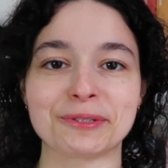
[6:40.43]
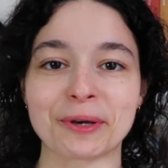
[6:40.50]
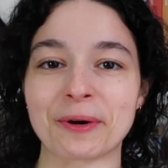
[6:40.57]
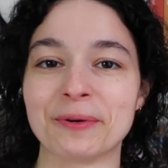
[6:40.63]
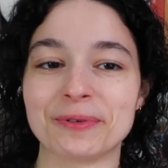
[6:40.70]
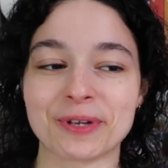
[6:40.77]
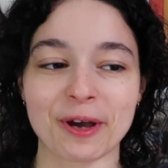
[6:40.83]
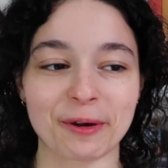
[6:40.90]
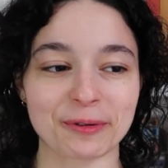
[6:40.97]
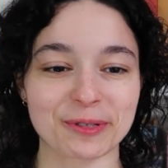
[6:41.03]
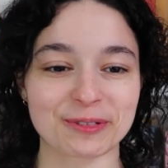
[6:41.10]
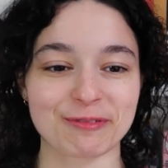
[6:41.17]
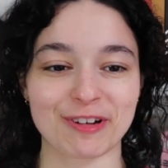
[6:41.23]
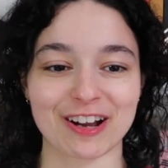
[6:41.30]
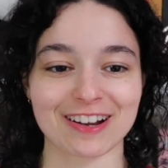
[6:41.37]
don't know
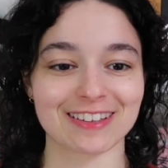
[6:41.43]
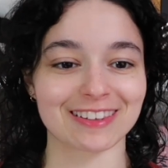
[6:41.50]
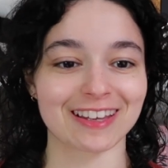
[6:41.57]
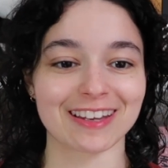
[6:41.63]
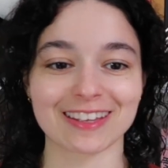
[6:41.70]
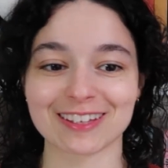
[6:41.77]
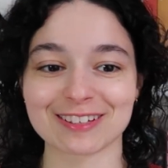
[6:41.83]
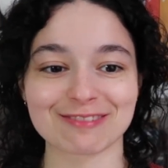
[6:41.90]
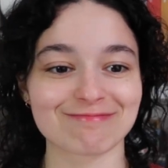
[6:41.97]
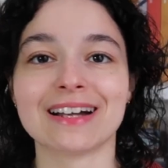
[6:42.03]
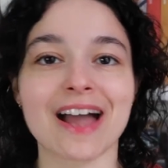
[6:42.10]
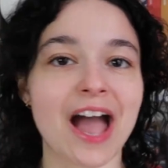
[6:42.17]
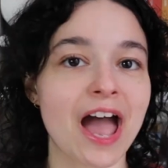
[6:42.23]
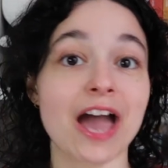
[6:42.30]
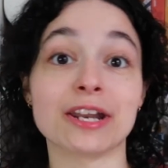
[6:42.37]
is very like
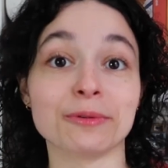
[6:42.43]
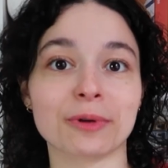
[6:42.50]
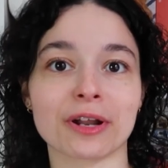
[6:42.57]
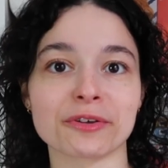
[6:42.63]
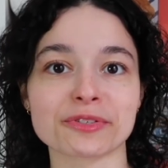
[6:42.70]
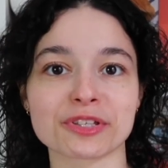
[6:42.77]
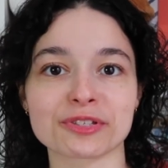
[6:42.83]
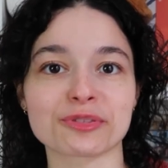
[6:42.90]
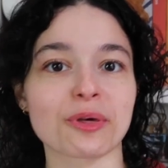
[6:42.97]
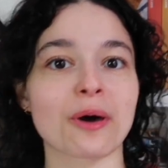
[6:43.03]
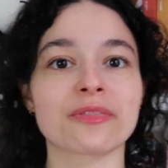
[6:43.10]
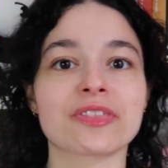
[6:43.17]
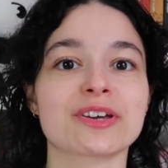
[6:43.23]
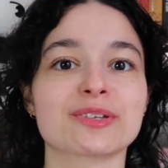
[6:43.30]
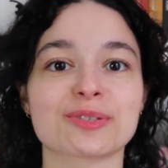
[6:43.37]
anyone else has
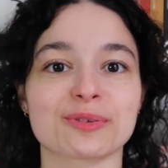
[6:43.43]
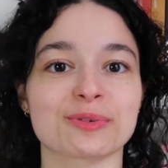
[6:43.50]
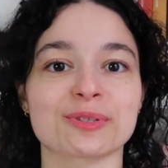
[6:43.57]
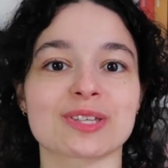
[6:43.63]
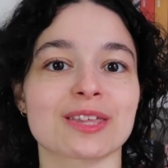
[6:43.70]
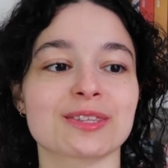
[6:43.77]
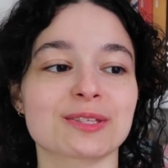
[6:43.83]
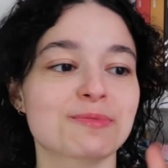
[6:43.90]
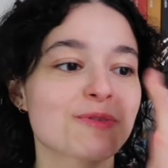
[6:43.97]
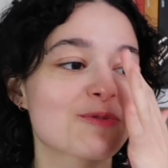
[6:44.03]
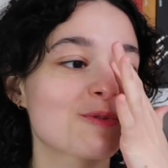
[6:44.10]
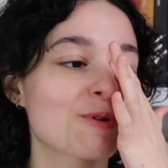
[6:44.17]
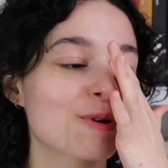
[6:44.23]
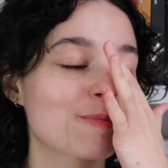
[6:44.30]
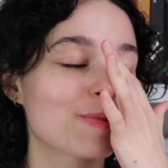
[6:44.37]
thought this or said this before,